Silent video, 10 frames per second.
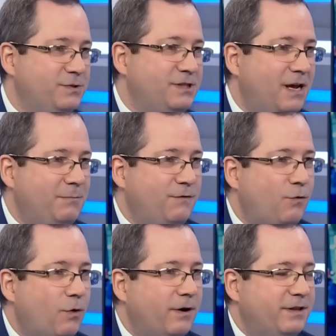was done
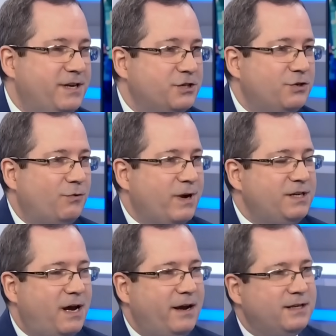before additional
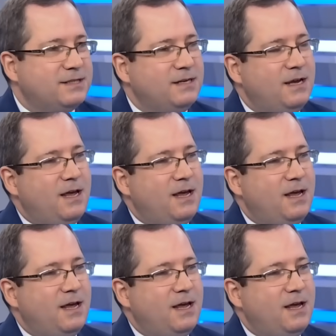rate hikes.